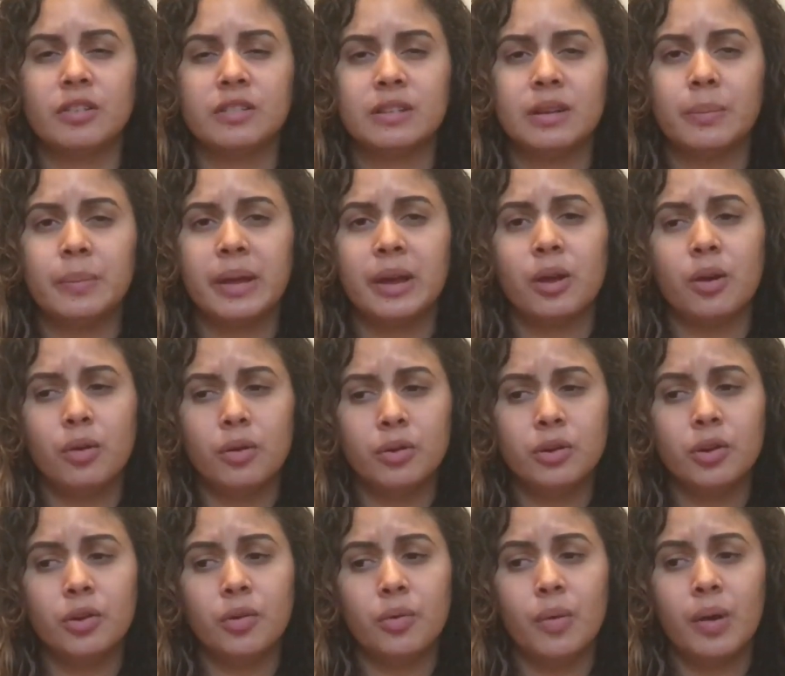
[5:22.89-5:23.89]
And I'm like, oh
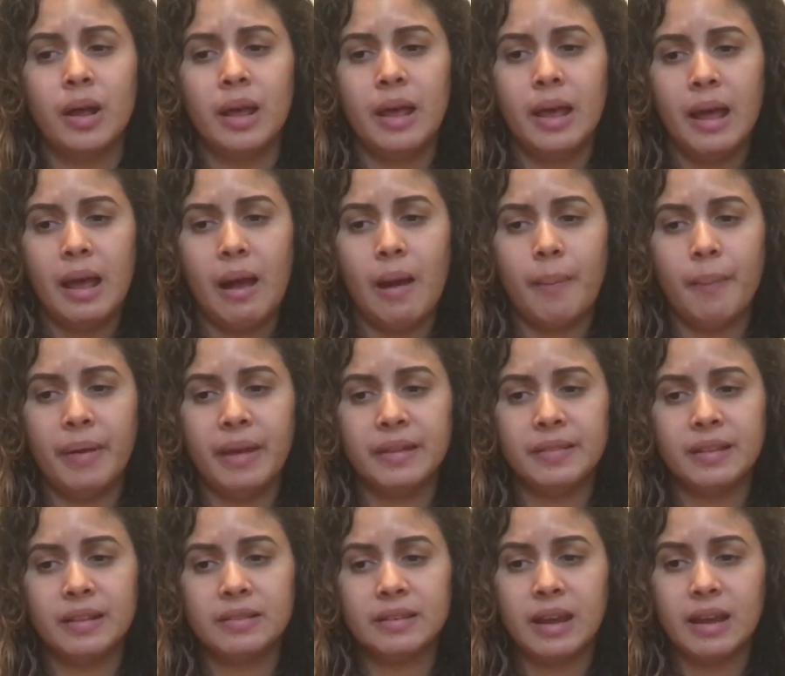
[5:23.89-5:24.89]
no. I'm like,
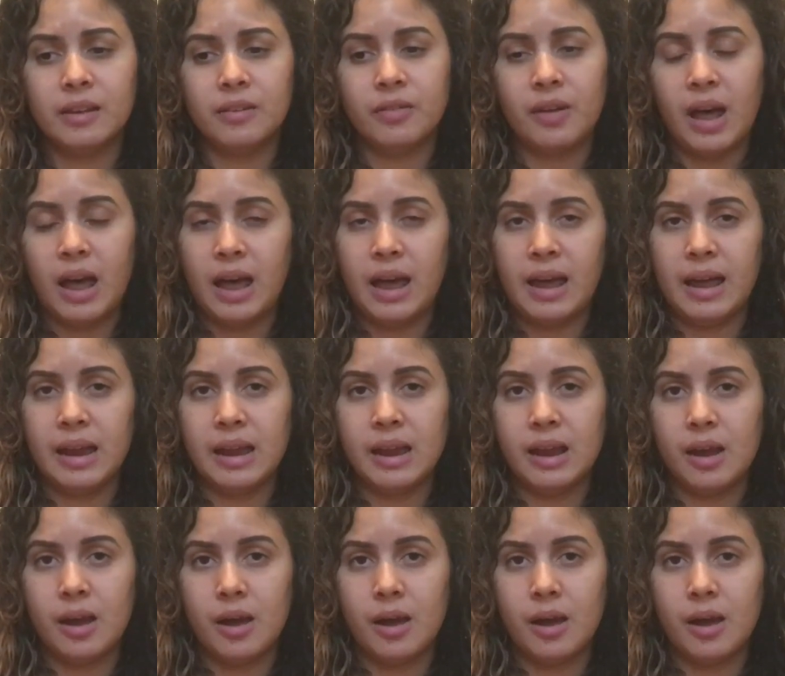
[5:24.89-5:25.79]
that's kind of high.